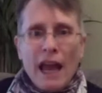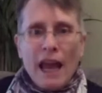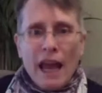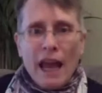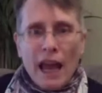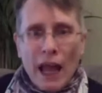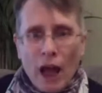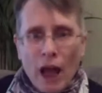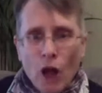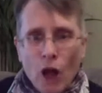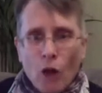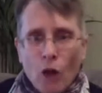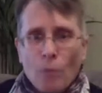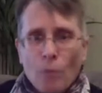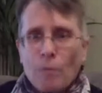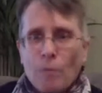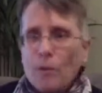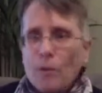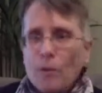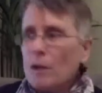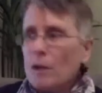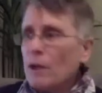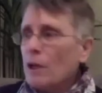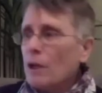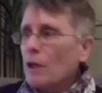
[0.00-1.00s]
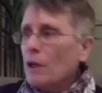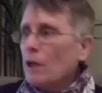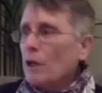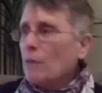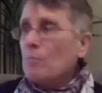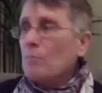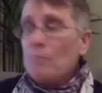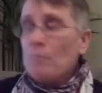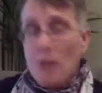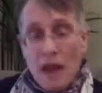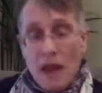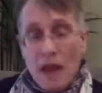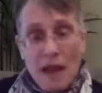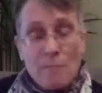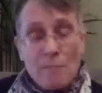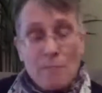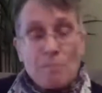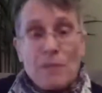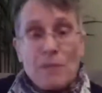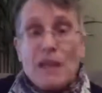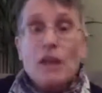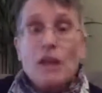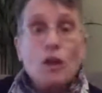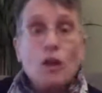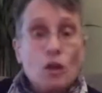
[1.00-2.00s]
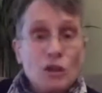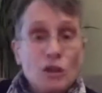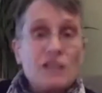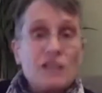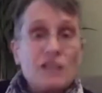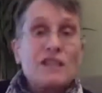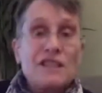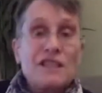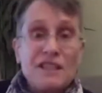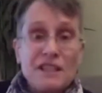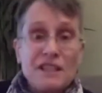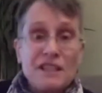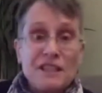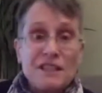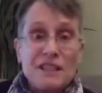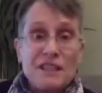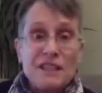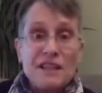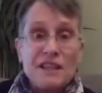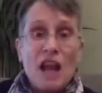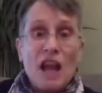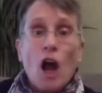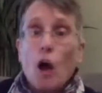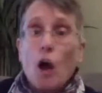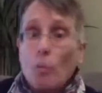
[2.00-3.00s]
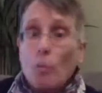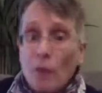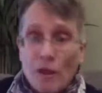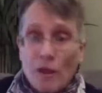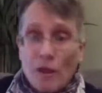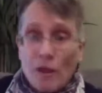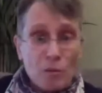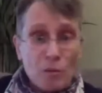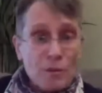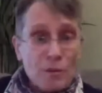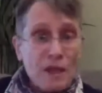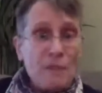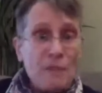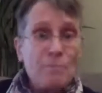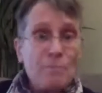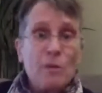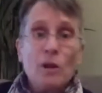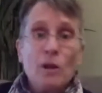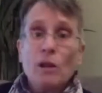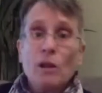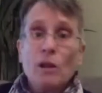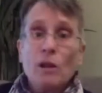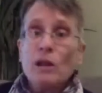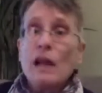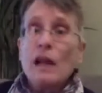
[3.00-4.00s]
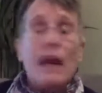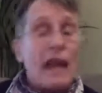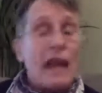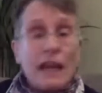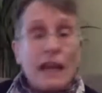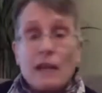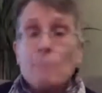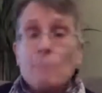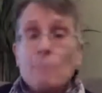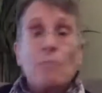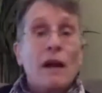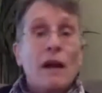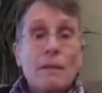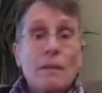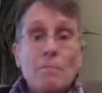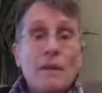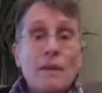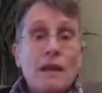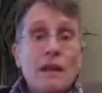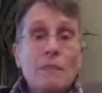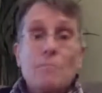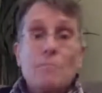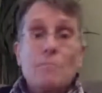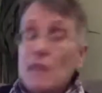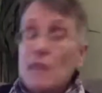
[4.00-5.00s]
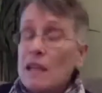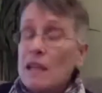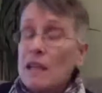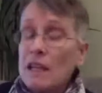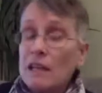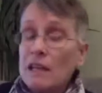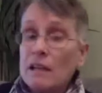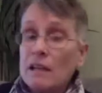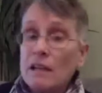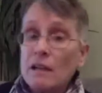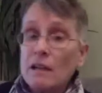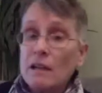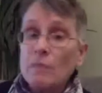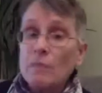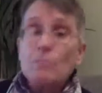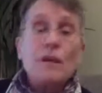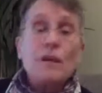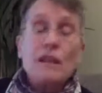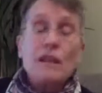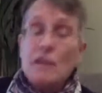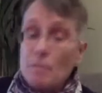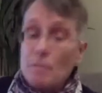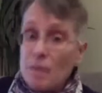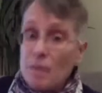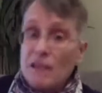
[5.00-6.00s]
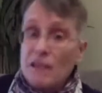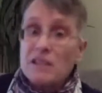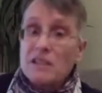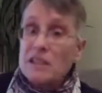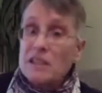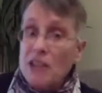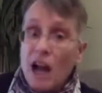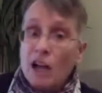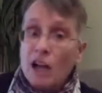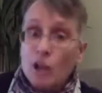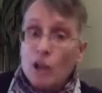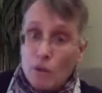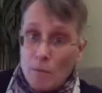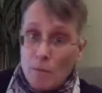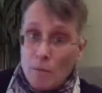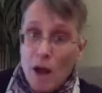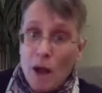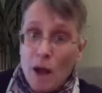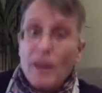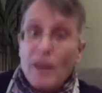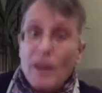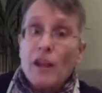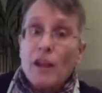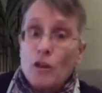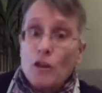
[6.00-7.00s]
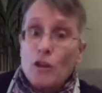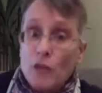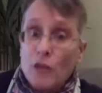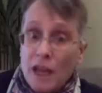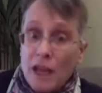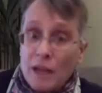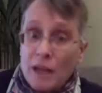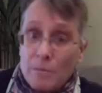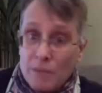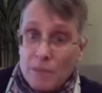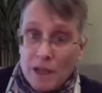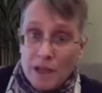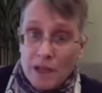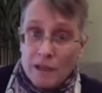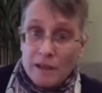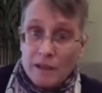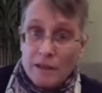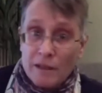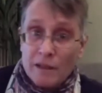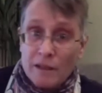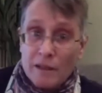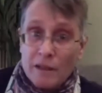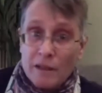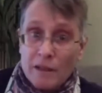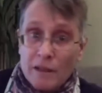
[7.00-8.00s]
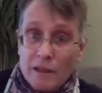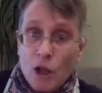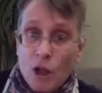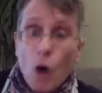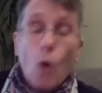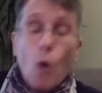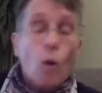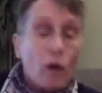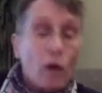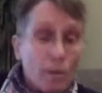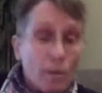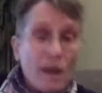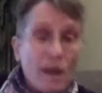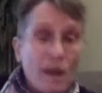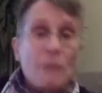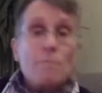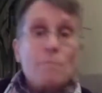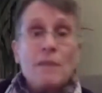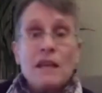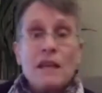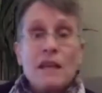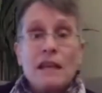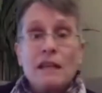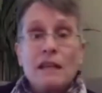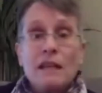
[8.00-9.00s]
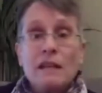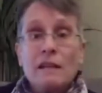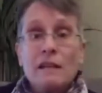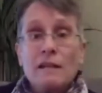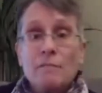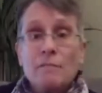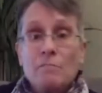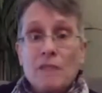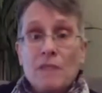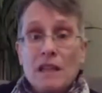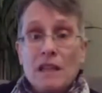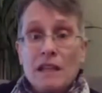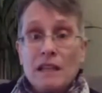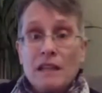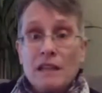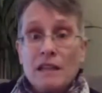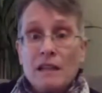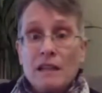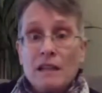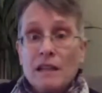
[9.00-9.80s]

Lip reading: help and be a good citizen, help other people? And it might be meaning being the best soccer mom that you can be. Or it might mean